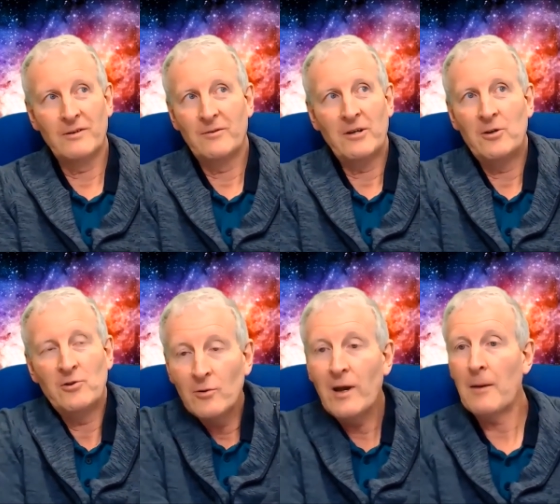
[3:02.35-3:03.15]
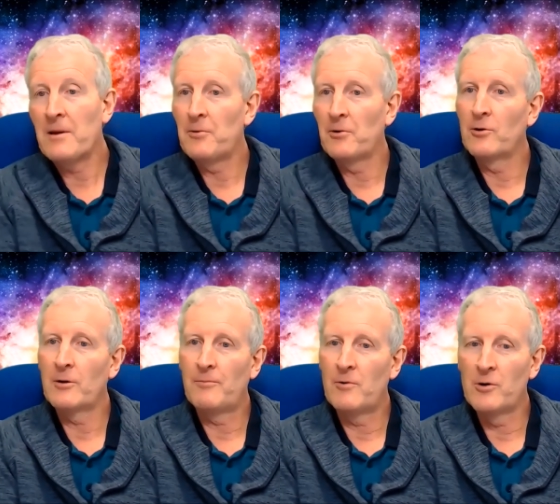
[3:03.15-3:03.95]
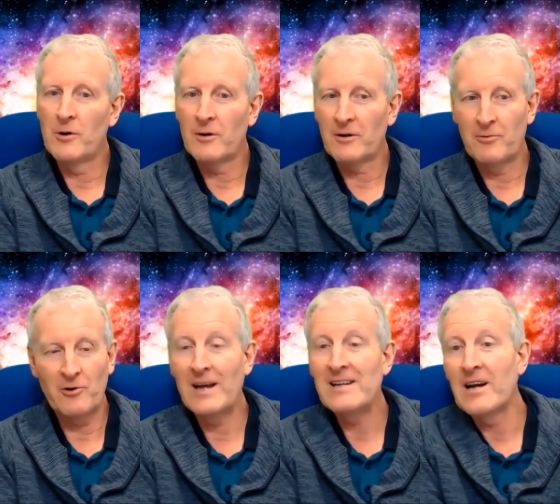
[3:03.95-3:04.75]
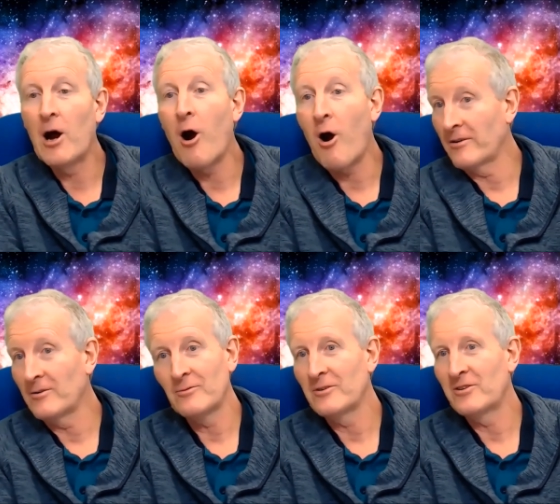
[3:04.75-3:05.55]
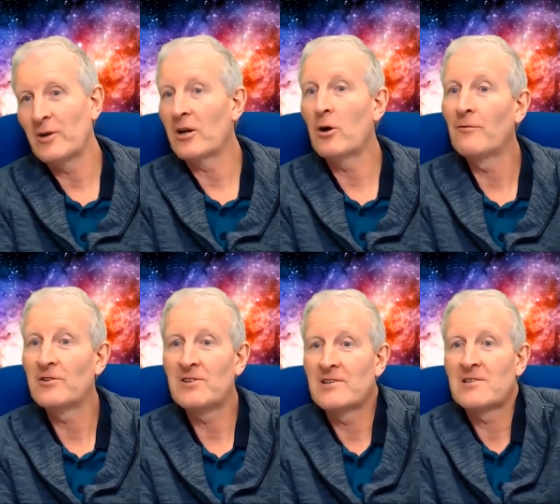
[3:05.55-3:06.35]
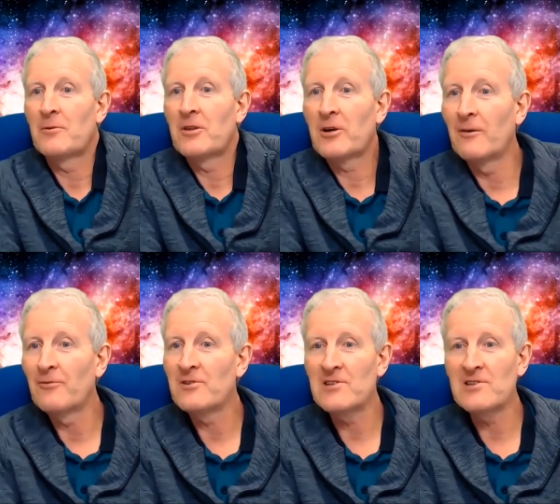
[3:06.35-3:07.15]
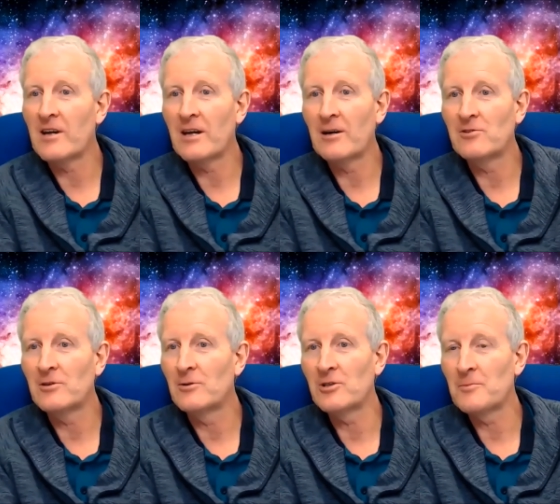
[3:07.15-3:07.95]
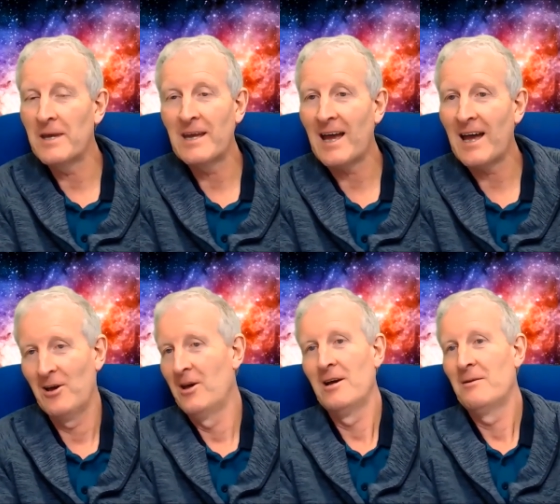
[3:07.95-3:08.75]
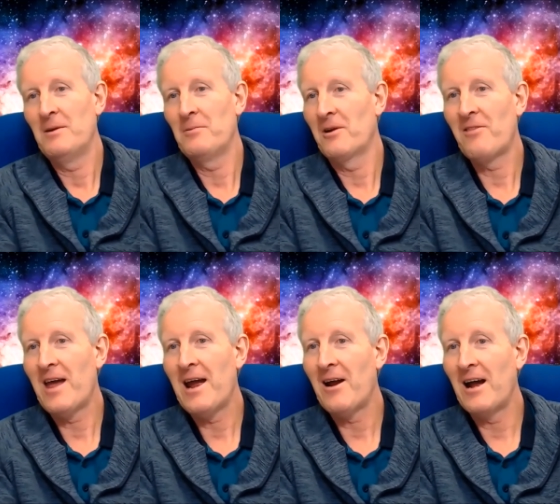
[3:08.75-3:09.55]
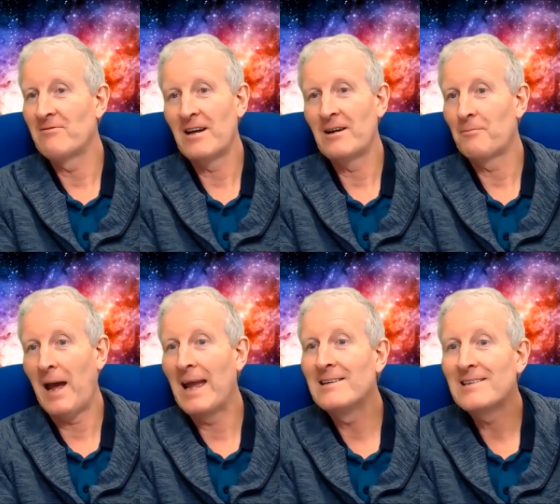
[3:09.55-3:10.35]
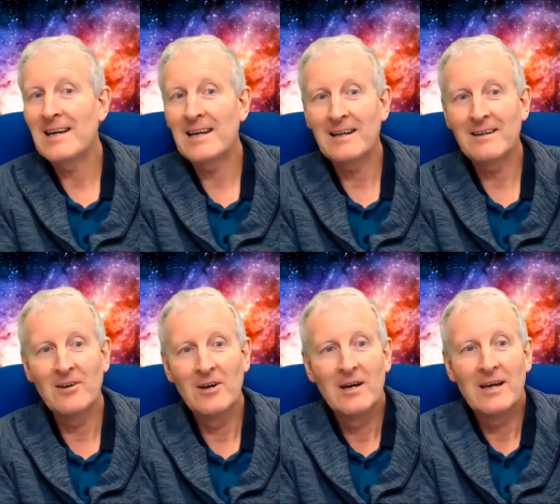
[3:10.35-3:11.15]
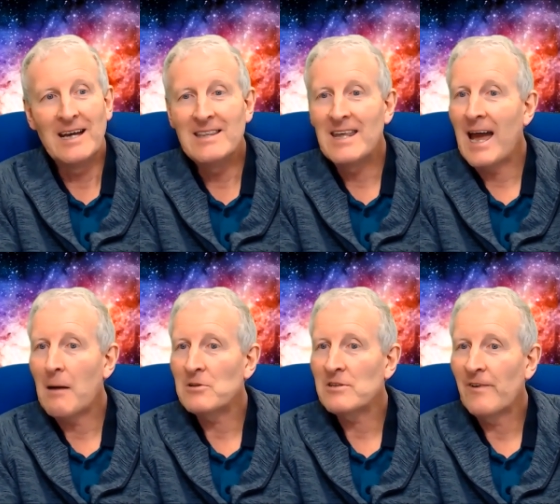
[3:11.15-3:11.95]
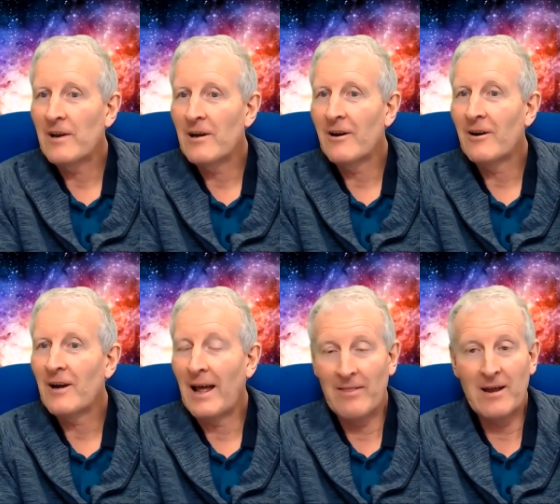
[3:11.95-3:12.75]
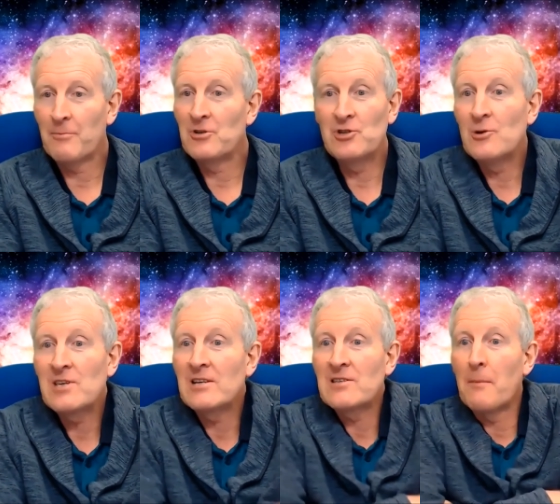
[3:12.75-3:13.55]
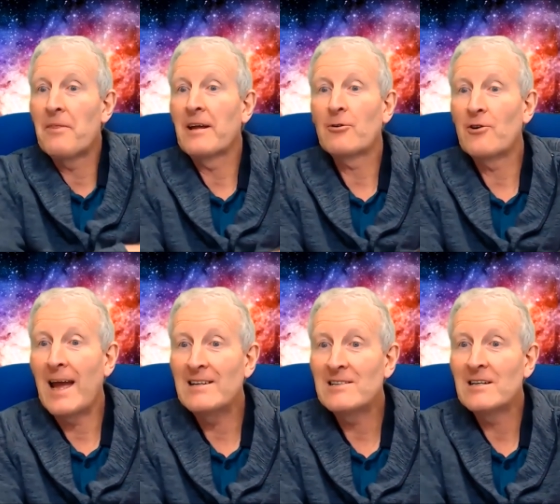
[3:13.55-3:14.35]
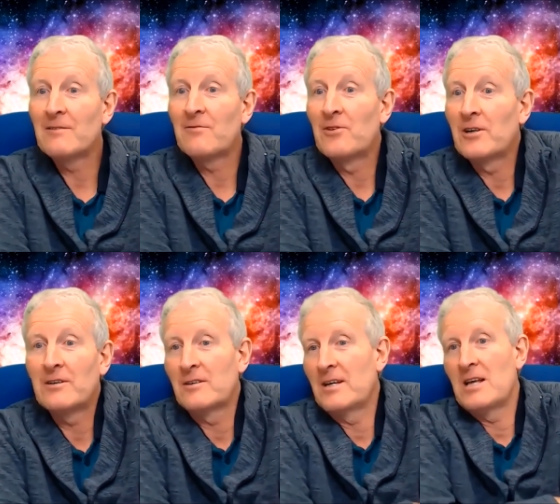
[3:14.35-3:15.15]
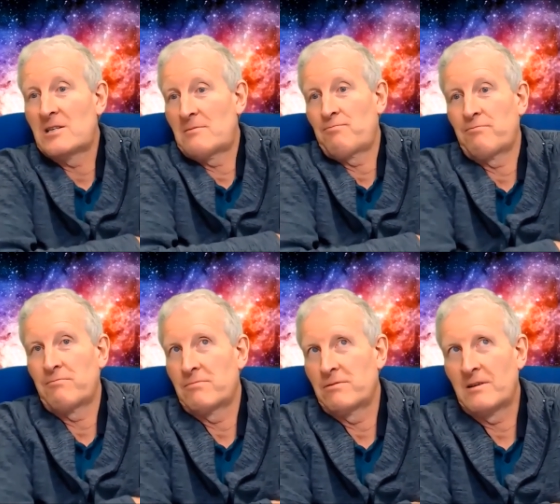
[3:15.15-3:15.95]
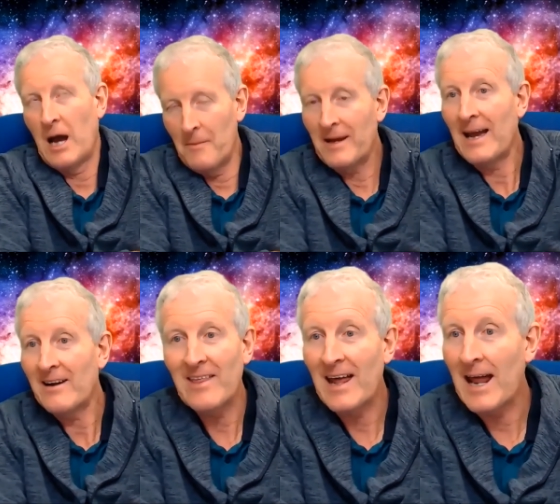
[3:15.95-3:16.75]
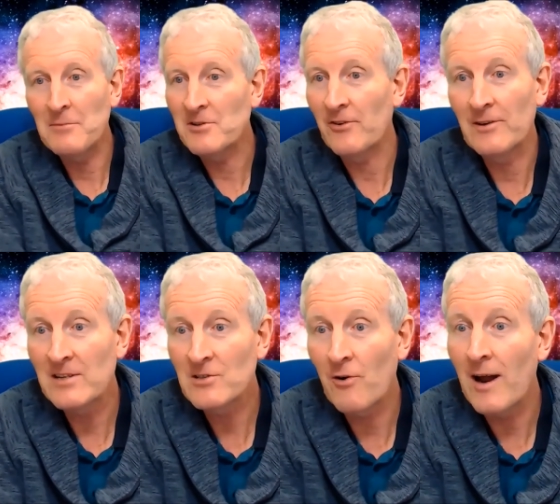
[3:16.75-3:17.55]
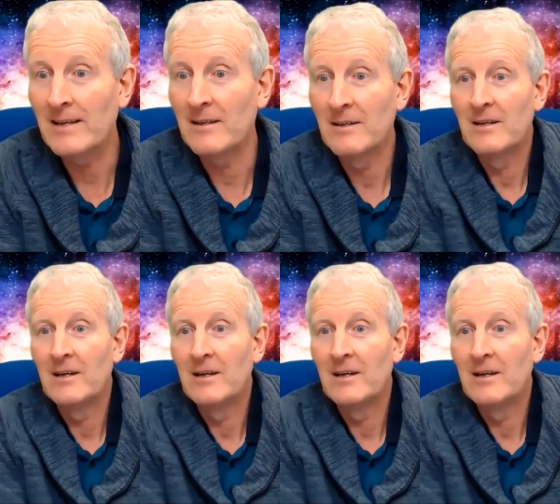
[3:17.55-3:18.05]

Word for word: you do get people who are who are creating art. You know, we do it in conferences. Some of the conferences I go to or speak at, people are there and they're painting, in the atmosphere and they're producing something creative that is coming out of that atmosphere and that's great